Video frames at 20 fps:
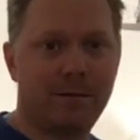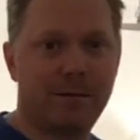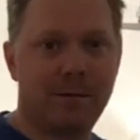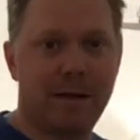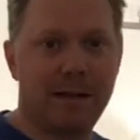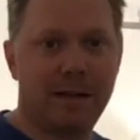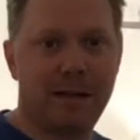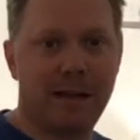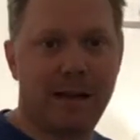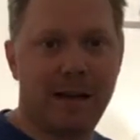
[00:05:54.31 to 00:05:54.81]

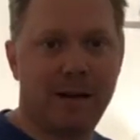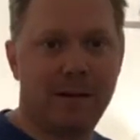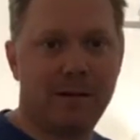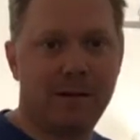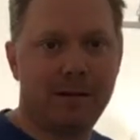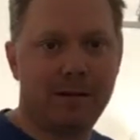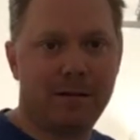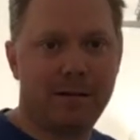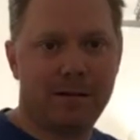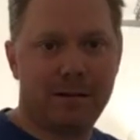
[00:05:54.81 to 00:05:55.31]
right
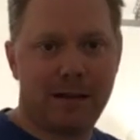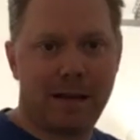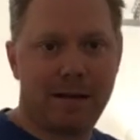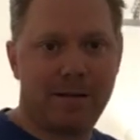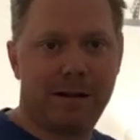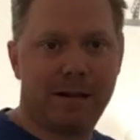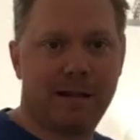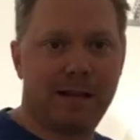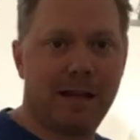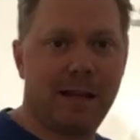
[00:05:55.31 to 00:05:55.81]
there, this guy
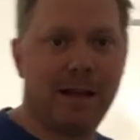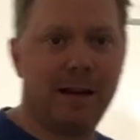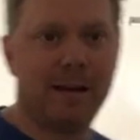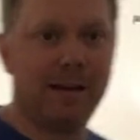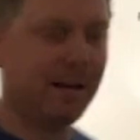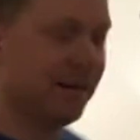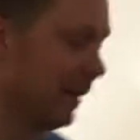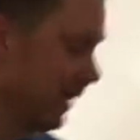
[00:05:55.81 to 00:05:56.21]
right there.